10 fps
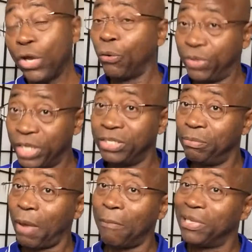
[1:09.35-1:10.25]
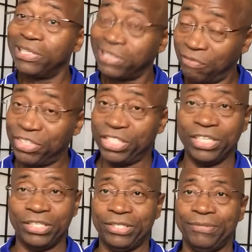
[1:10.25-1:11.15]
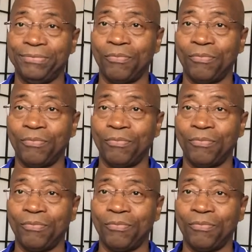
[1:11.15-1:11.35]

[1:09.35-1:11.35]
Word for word: Egotism means selfishness.